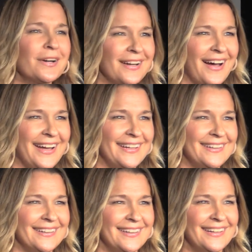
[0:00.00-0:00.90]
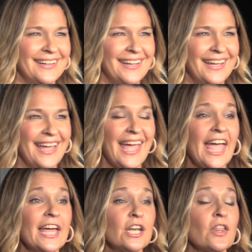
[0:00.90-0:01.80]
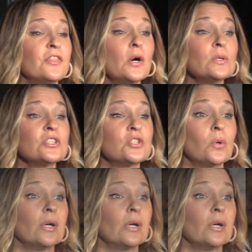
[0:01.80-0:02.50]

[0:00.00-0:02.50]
guide. And those tour